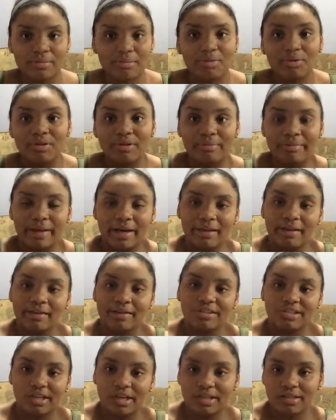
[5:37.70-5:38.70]
to pull them down.
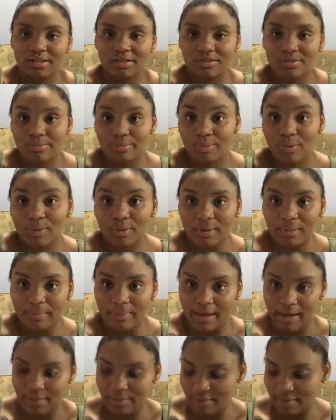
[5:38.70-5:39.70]
Like, she has to pull them
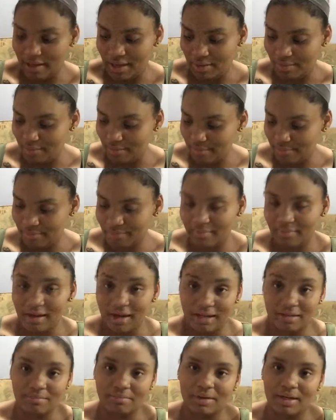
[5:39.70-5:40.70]
down without
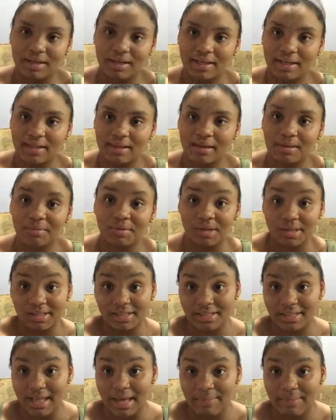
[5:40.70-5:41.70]
unbuttoning them or
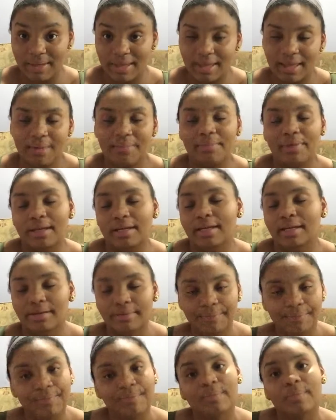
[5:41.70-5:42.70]
unsnapping them. And
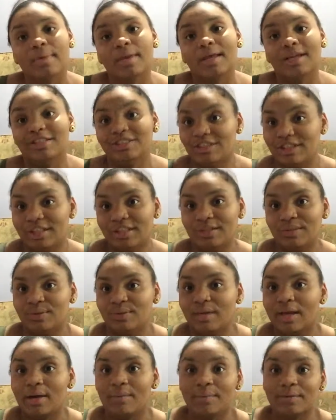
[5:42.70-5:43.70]
she can do
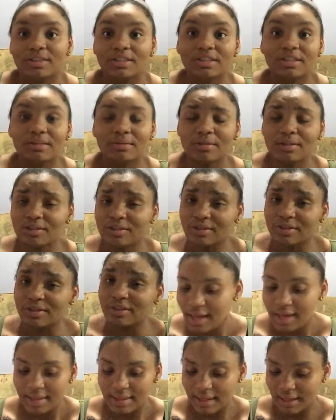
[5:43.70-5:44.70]
that, which is
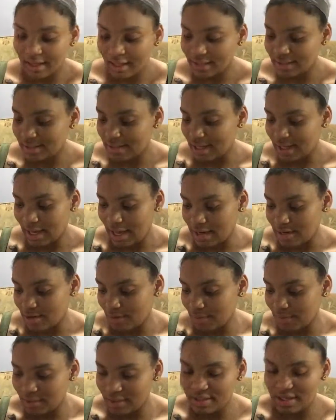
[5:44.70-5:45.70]
good. The next thing, I
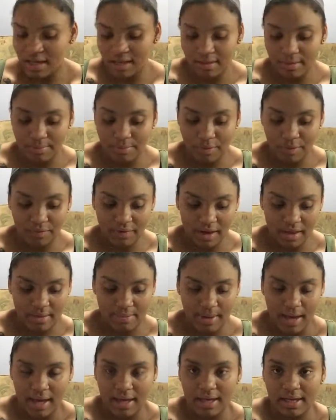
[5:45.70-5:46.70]
don't want to take them both out
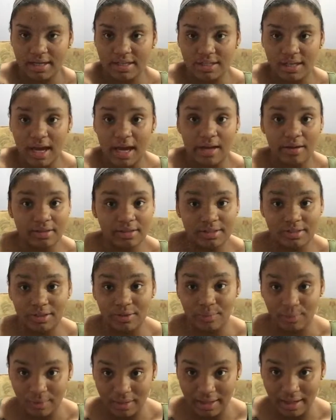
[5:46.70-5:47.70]
of the package. I only took
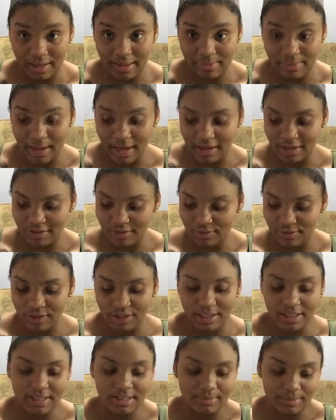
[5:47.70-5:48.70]
one out of the package for
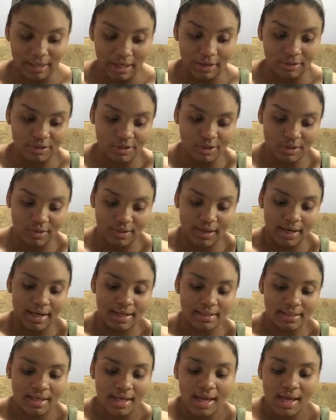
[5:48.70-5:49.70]
this, but I'll show you
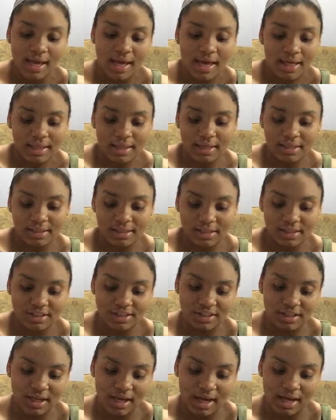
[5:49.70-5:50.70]
guys. Next thing
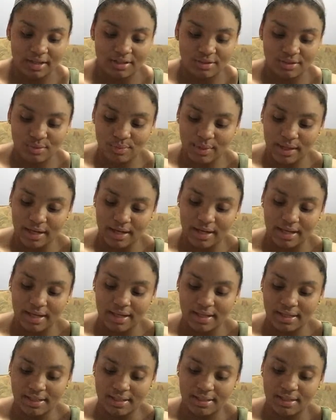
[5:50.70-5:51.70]
she has to wear
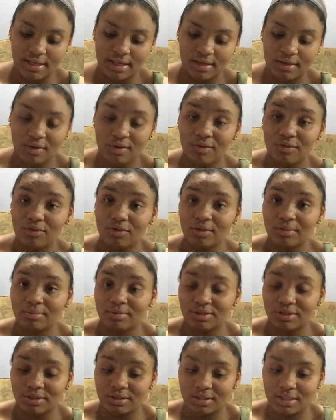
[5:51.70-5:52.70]
is
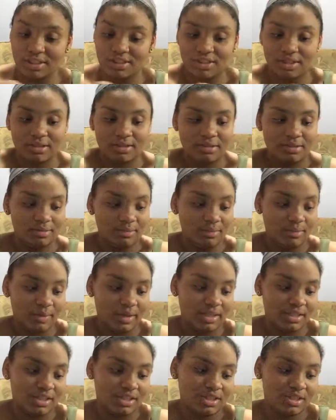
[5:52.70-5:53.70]
uniform t-shirts,
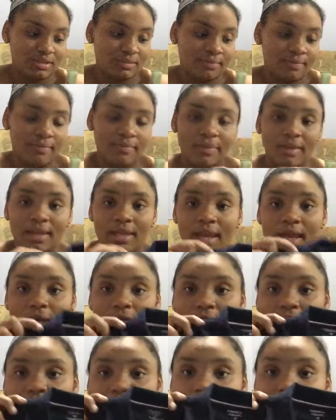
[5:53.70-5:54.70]
which
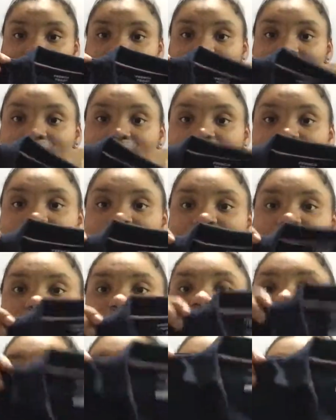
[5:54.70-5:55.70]
I got her these little
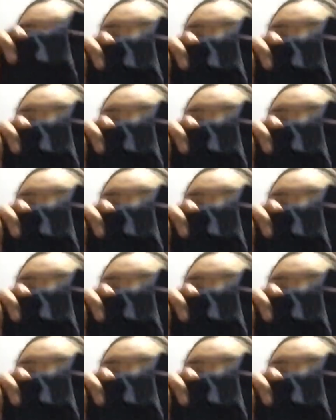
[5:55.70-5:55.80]
French